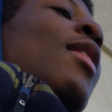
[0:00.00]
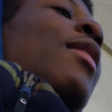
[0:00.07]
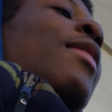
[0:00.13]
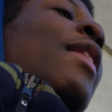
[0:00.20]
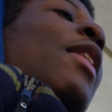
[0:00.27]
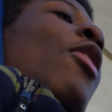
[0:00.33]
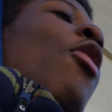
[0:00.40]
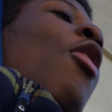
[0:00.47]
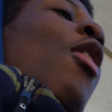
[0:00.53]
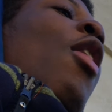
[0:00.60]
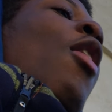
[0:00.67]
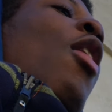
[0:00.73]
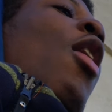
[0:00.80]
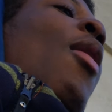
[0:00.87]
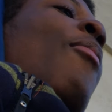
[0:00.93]
They
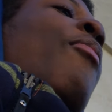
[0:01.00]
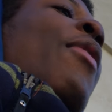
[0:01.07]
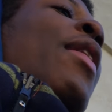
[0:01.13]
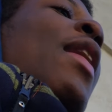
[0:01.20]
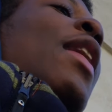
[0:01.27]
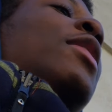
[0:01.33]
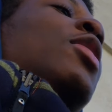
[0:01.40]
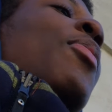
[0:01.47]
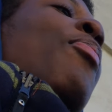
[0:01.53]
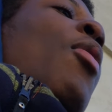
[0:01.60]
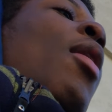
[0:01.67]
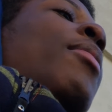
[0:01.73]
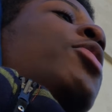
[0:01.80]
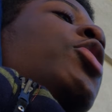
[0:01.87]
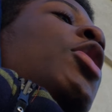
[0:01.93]
are upright as a
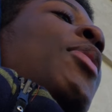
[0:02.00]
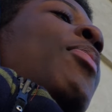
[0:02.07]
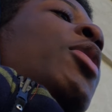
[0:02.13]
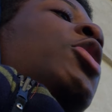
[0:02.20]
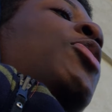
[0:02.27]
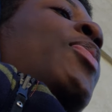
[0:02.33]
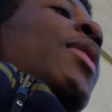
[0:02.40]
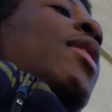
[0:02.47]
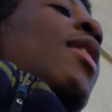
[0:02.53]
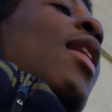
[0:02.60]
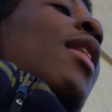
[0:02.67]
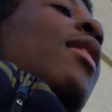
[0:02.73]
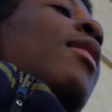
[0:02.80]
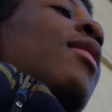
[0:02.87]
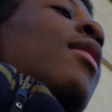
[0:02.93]
palm tree, but speak
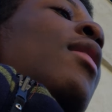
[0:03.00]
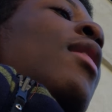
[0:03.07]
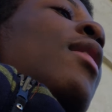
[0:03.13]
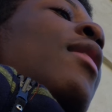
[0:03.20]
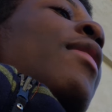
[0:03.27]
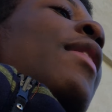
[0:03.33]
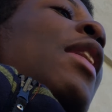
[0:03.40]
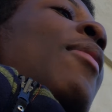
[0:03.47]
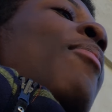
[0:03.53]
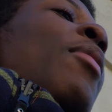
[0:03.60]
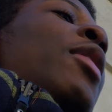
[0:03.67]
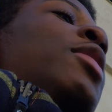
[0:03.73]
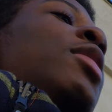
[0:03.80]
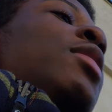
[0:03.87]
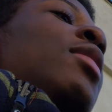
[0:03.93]
not. They
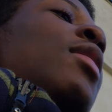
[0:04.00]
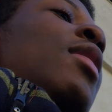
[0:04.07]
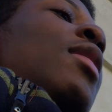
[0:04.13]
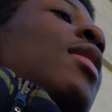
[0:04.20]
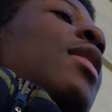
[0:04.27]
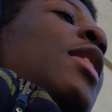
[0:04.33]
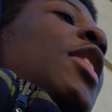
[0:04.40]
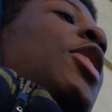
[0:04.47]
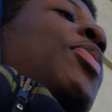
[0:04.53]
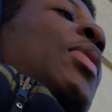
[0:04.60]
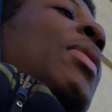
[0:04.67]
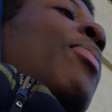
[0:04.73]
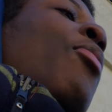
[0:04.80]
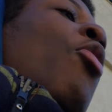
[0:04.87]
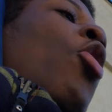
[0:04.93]
must needs
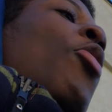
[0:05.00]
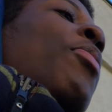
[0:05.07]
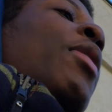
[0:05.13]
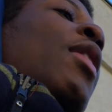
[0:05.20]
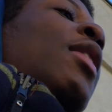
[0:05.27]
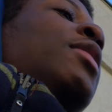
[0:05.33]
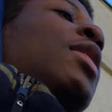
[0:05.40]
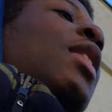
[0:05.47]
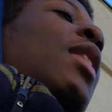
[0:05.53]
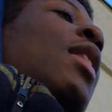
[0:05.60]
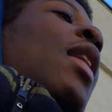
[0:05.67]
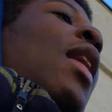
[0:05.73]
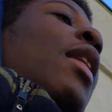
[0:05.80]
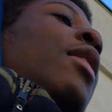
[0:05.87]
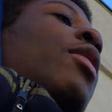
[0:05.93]
be born because they
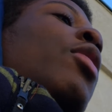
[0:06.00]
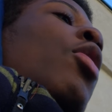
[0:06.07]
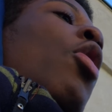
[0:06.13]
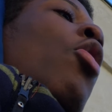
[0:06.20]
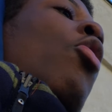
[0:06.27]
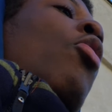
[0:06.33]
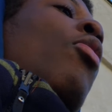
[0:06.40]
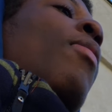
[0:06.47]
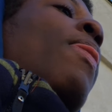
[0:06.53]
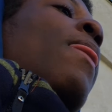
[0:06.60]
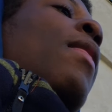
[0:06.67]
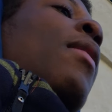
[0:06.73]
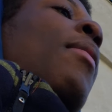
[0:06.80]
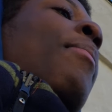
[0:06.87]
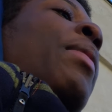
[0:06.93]
cannot go,
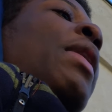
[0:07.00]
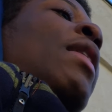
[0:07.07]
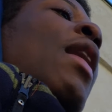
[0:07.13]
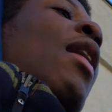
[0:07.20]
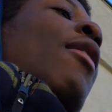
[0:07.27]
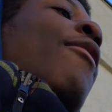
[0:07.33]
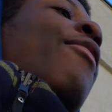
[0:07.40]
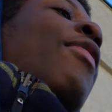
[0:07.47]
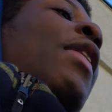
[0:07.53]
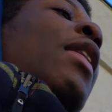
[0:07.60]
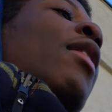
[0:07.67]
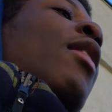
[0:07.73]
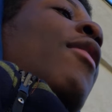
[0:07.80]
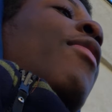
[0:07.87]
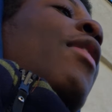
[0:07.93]
be not
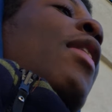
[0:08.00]
afraid of